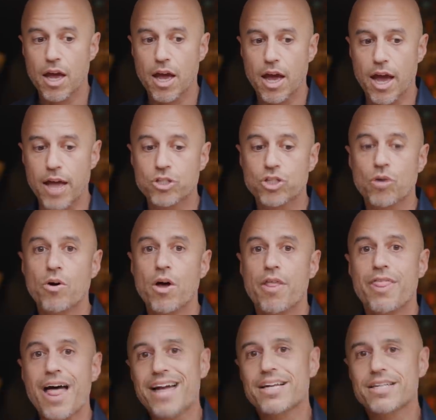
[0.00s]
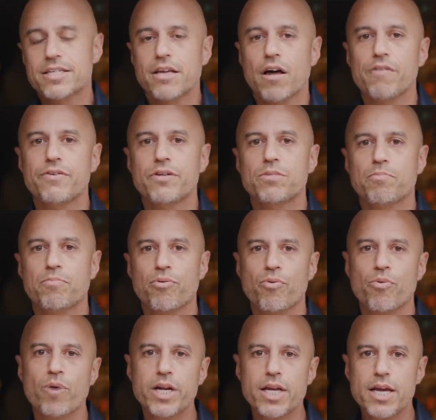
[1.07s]
And so that in itself is
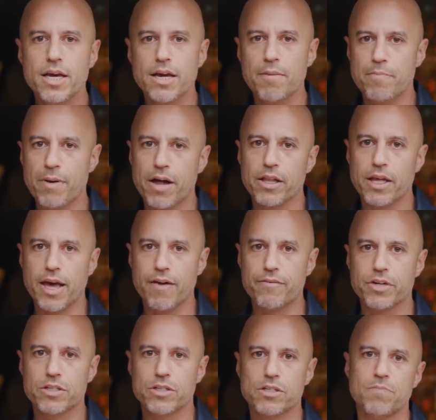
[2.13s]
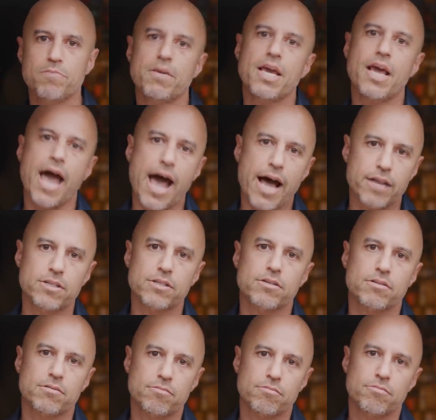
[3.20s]
pretty compelling evidence to me
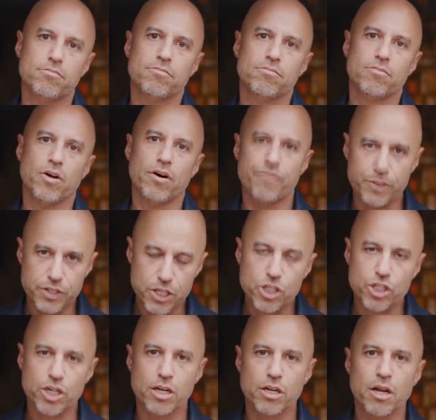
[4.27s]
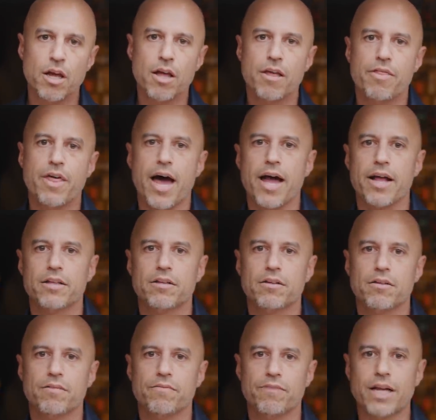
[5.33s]
as a physician that
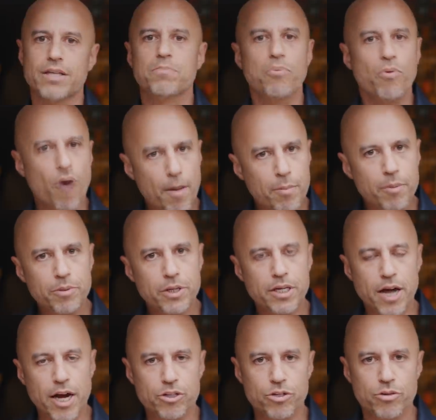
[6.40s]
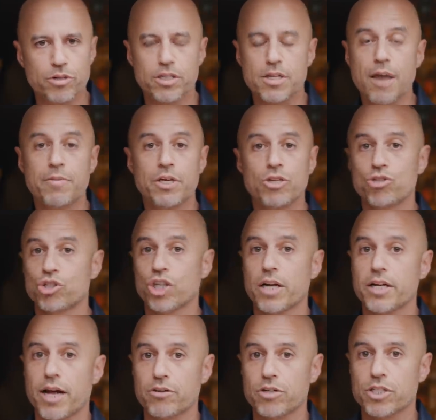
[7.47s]
that's probably not true. Does that mean you shut
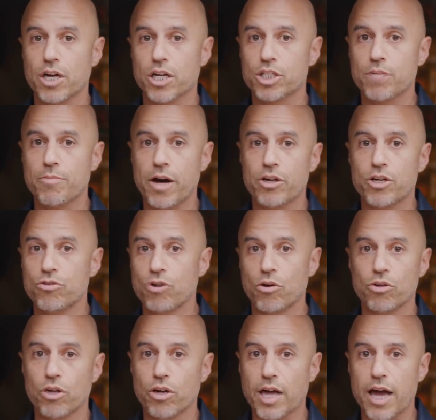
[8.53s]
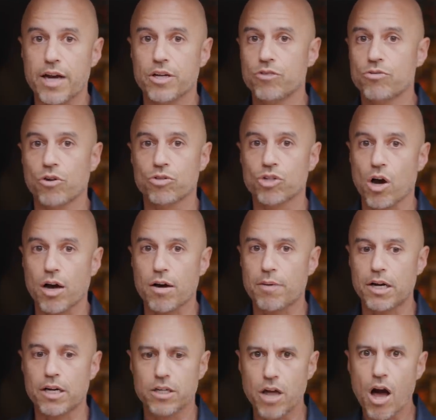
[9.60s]
down discussion about it? You don't look at it? You don't talk
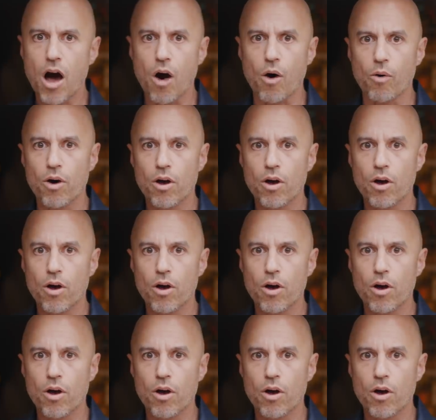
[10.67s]
about it? No.